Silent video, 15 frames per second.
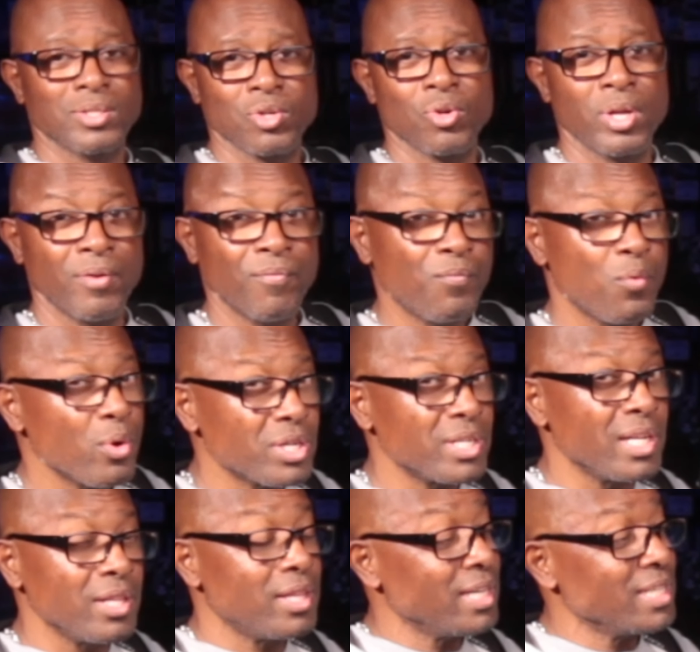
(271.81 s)
So the
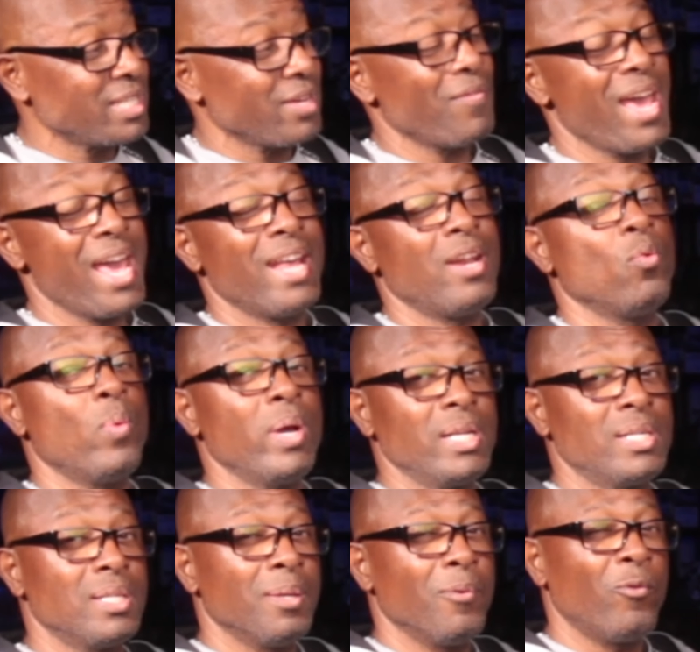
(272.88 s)
unfortunate thing is I've added
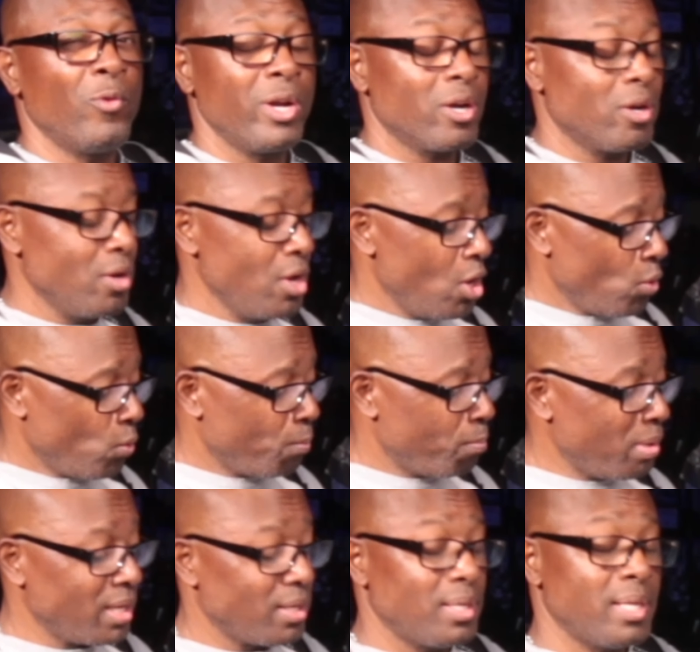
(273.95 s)
weight to the rear,
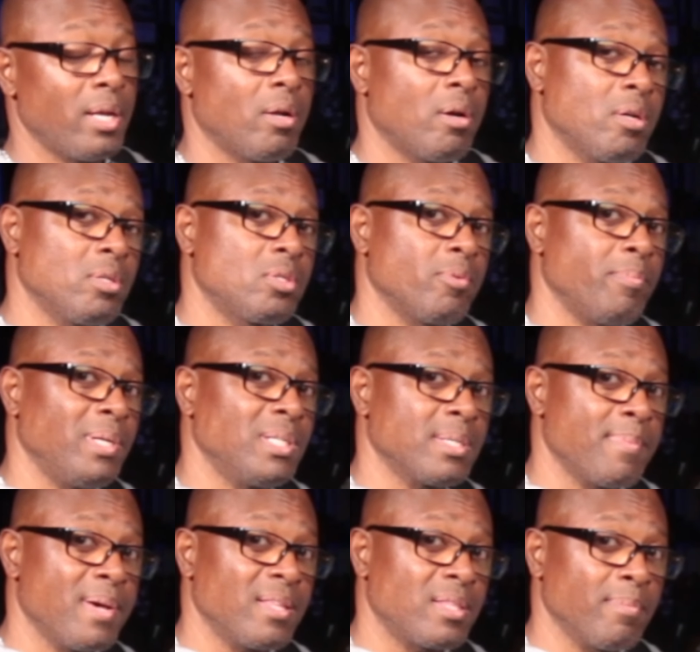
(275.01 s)
but that also means
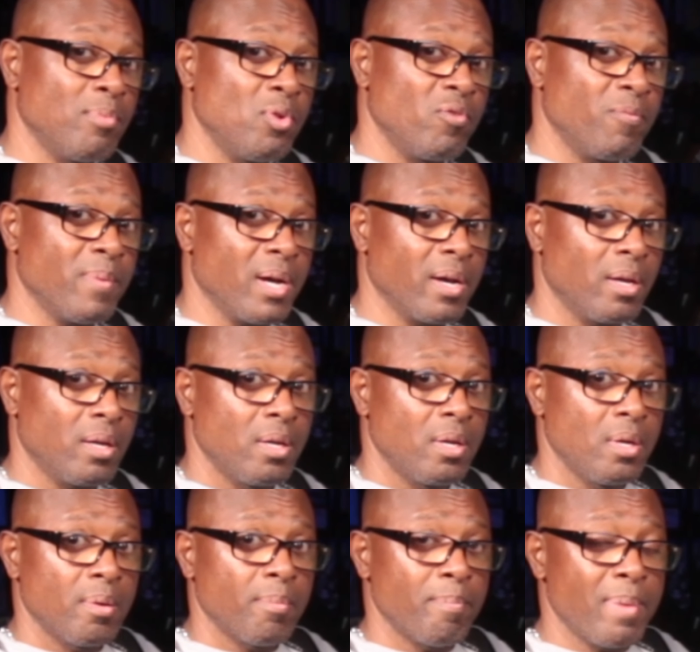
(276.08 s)
I'm going to have to move my
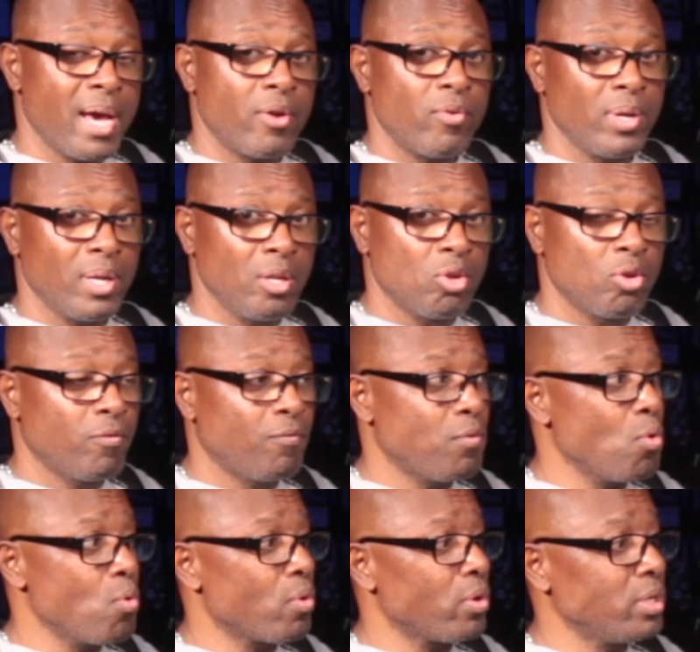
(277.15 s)
battery a little
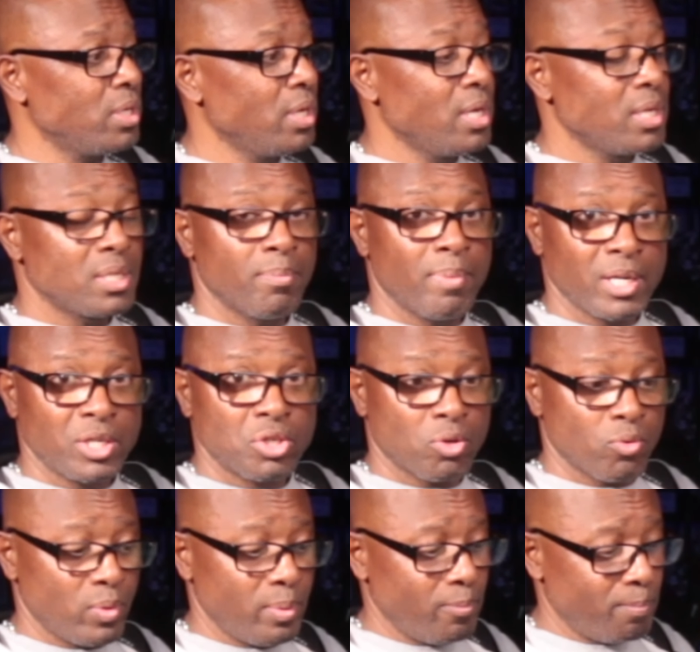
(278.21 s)
forward to make
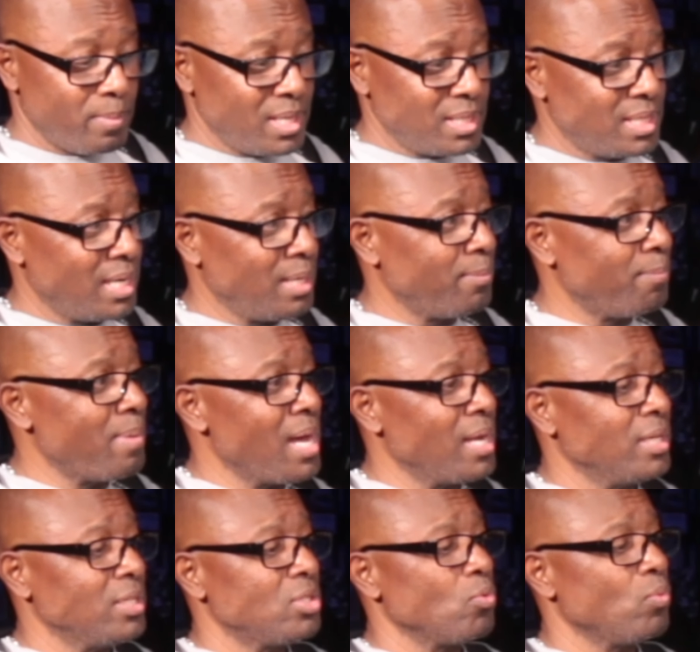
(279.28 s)
sure we maintain
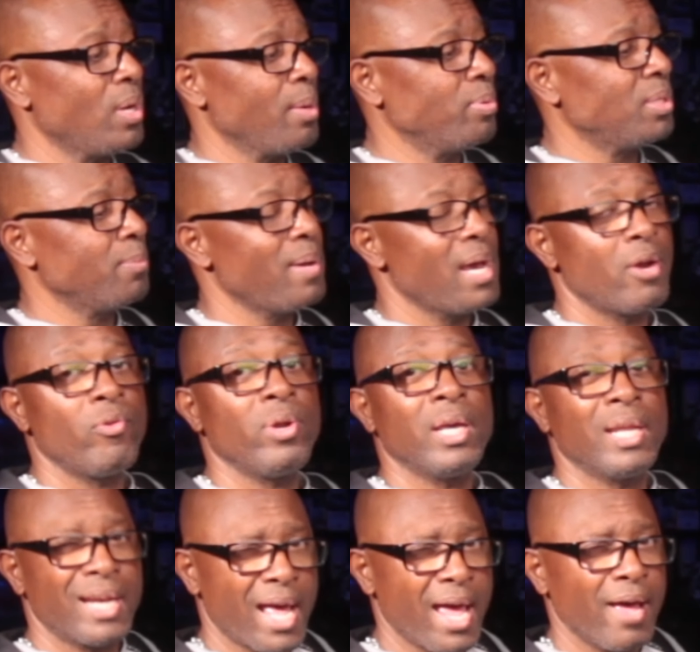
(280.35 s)
balance when I put the battery
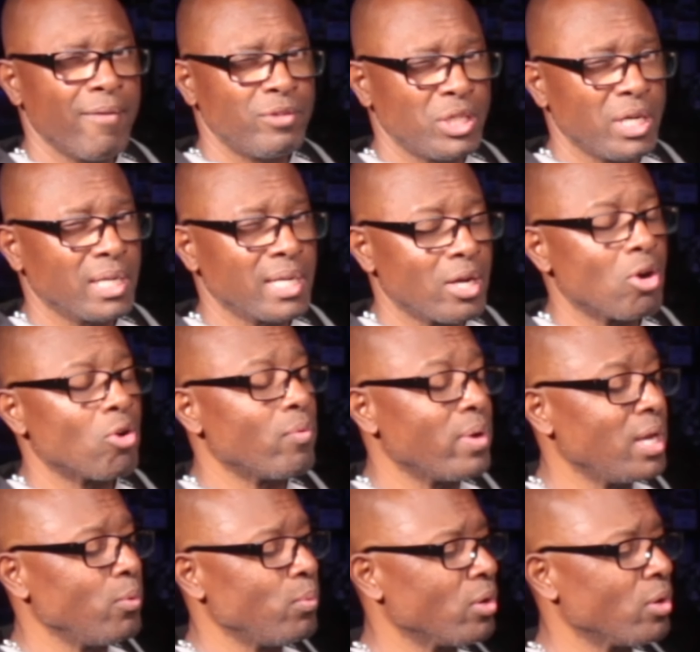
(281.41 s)
in, and I have checked that already.